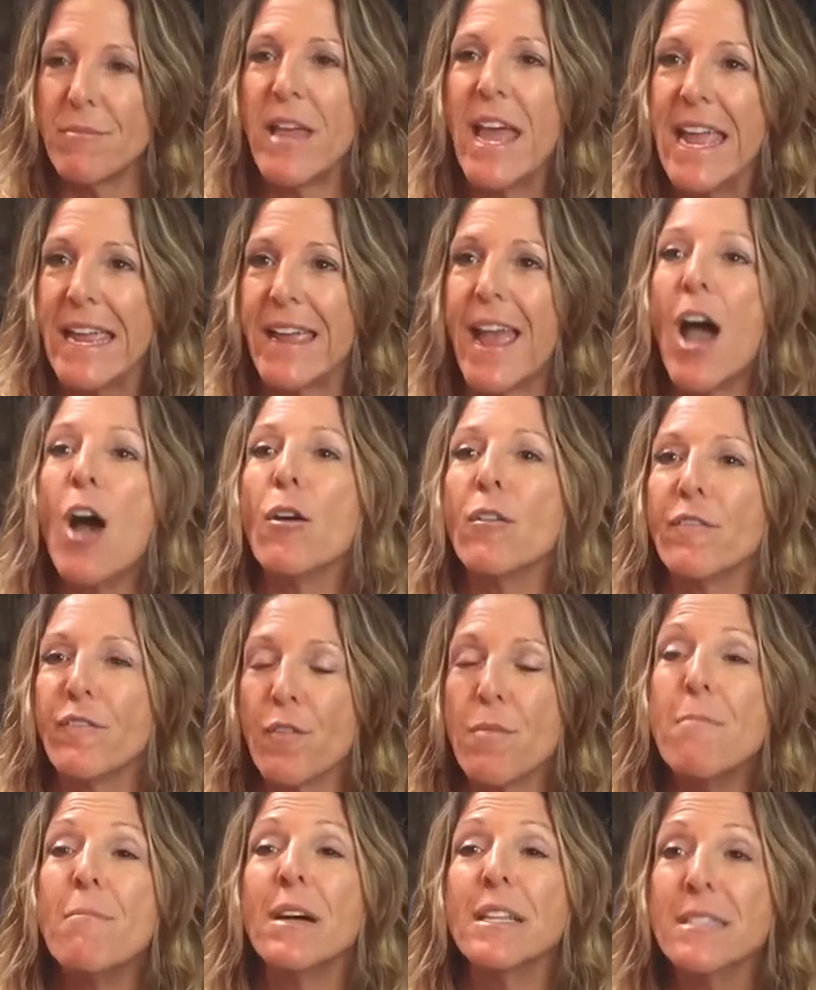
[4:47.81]
hang
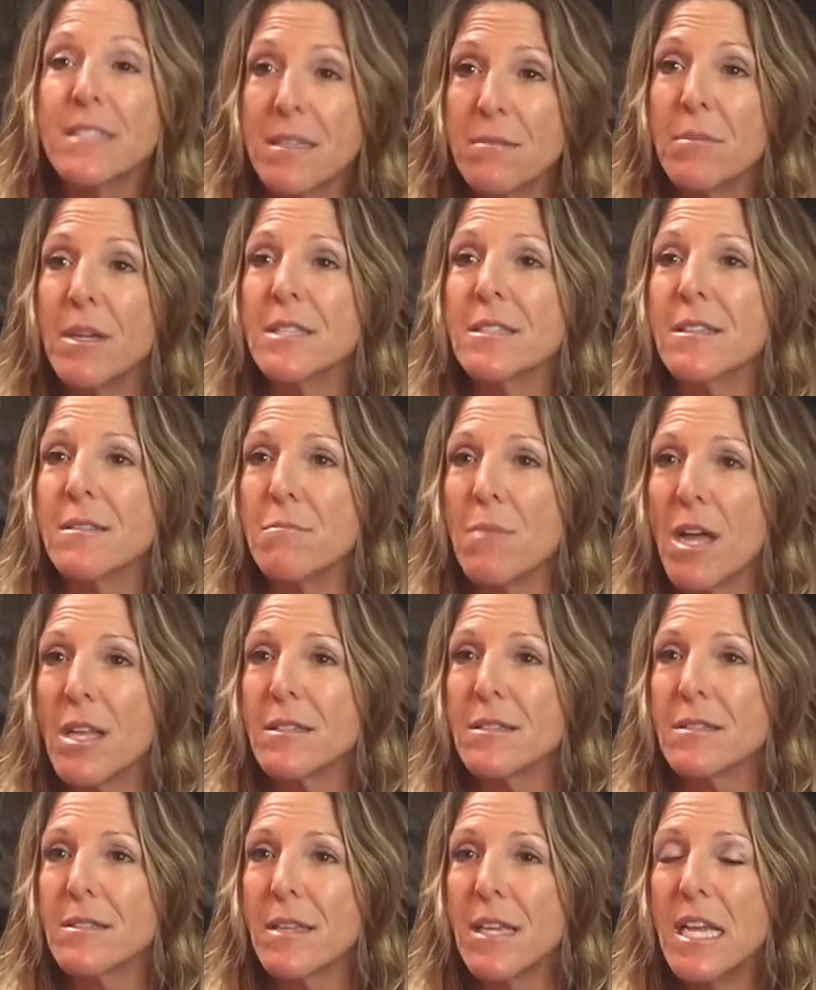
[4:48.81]
out for months and months and
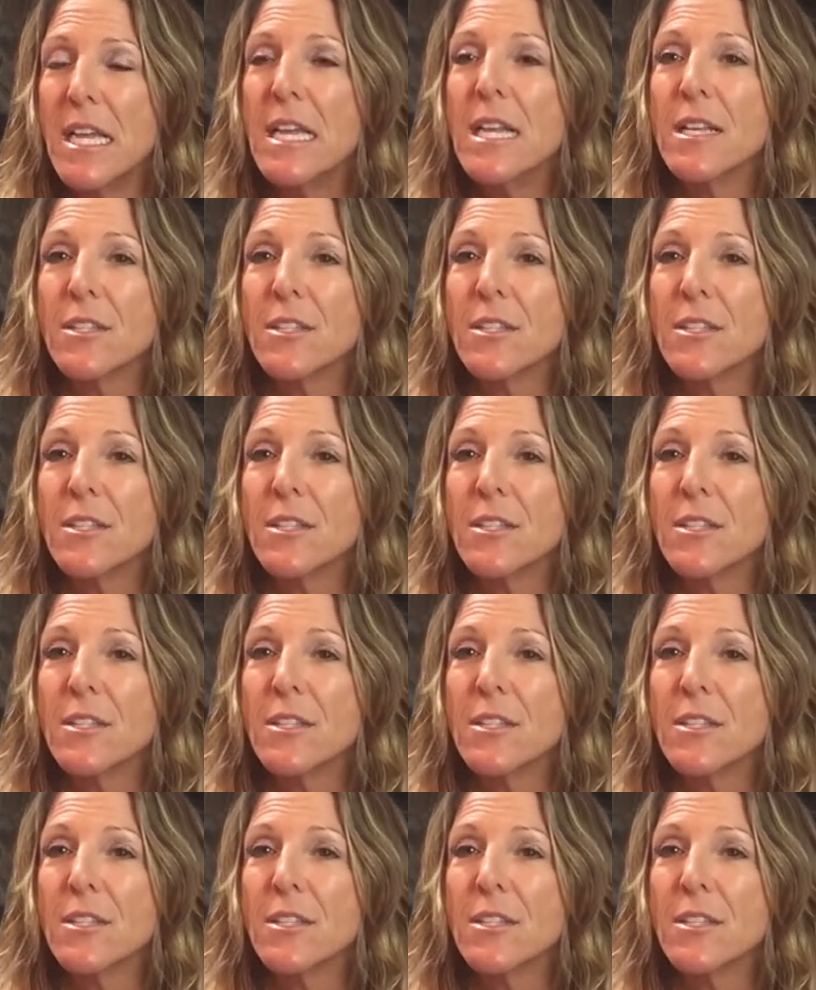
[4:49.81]
months.